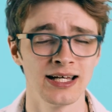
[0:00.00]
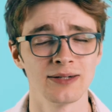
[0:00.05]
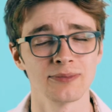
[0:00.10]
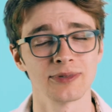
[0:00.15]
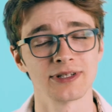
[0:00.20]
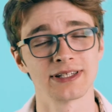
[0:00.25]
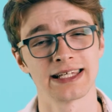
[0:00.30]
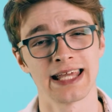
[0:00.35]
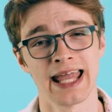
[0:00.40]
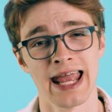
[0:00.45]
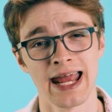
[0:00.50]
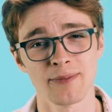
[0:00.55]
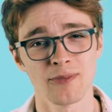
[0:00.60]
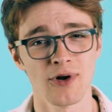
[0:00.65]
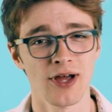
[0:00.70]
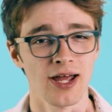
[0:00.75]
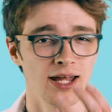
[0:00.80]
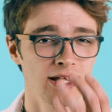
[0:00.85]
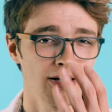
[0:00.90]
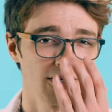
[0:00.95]
but the
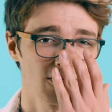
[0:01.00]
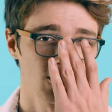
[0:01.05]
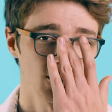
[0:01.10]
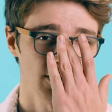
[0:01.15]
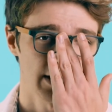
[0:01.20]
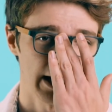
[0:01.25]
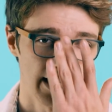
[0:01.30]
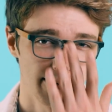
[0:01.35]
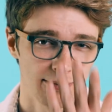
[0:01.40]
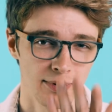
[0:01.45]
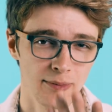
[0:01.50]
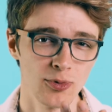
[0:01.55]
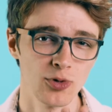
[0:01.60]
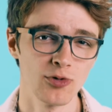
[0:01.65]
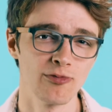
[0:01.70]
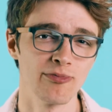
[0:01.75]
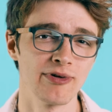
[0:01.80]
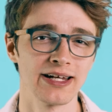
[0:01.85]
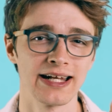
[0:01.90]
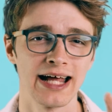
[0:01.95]
camera angle, camera
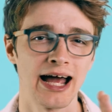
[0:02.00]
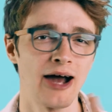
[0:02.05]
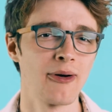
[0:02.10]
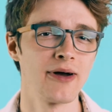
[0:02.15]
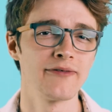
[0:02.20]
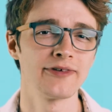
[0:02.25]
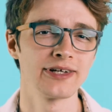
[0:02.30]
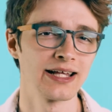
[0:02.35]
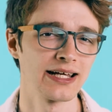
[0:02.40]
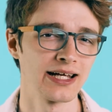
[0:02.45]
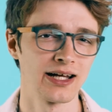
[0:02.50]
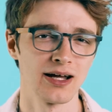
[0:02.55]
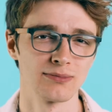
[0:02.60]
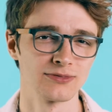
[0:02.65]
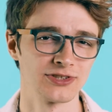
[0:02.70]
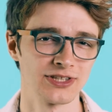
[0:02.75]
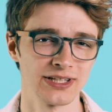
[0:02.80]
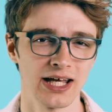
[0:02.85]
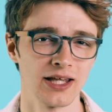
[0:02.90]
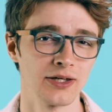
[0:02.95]
movement, and how everything
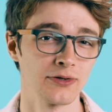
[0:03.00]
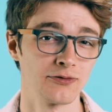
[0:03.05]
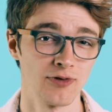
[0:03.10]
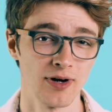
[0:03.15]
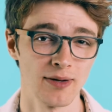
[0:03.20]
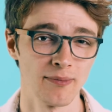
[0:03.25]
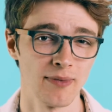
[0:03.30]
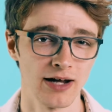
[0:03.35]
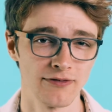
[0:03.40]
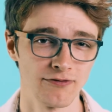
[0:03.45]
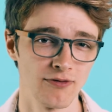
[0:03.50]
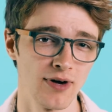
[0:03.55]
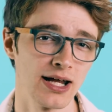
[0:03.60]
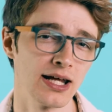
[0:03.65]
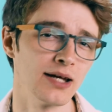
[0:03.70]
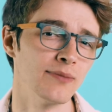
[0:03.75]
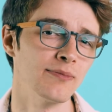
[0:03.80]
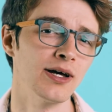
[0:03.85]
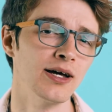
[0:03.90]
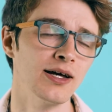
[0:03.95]
comes together frame by
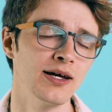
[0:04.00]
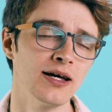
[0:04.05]
frame.